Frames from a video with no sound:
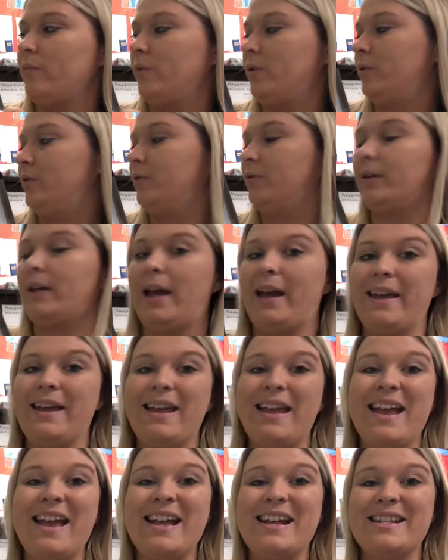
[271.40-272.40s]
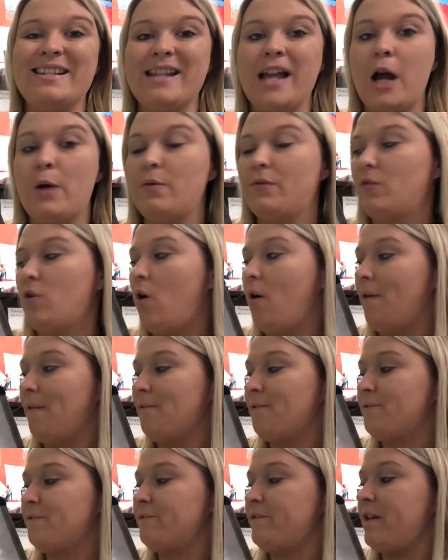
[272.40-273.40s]
Okay, now we've
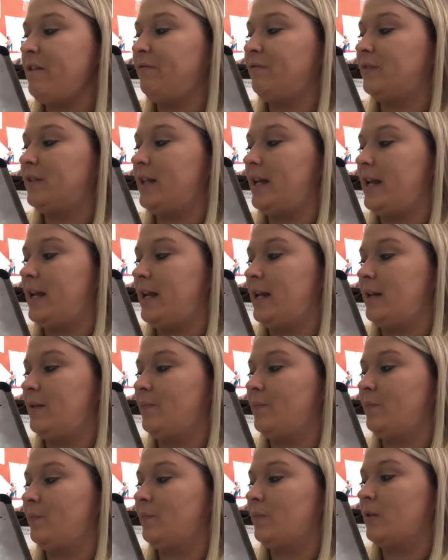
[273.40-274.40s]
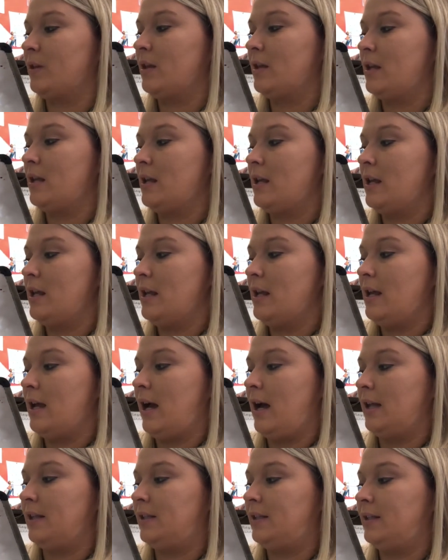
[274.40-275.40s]
got 15.
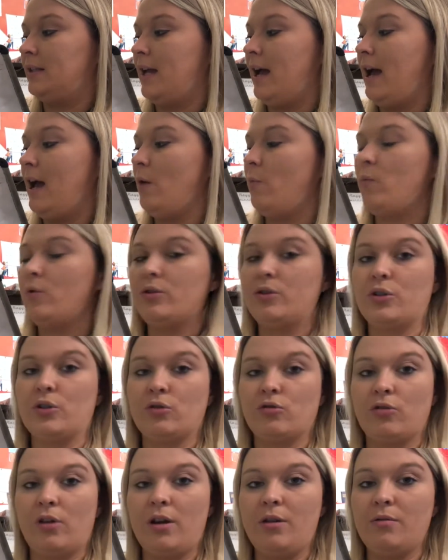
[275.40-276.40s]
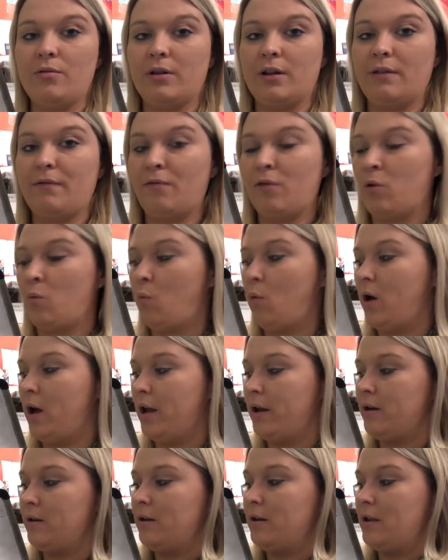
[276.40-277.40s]
A downward stroke for the
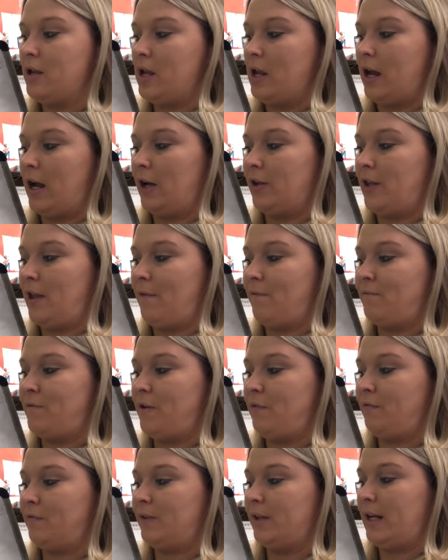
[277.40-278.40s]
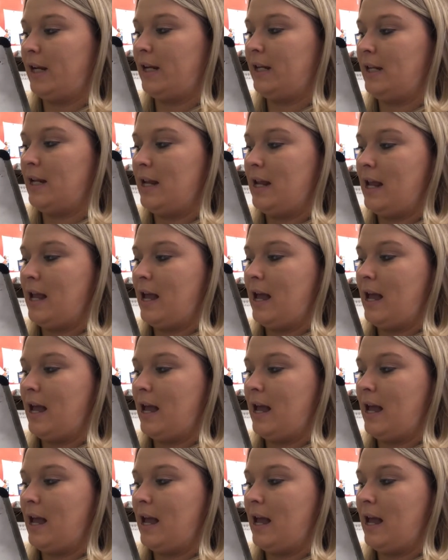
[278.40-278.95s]
1, and then 15.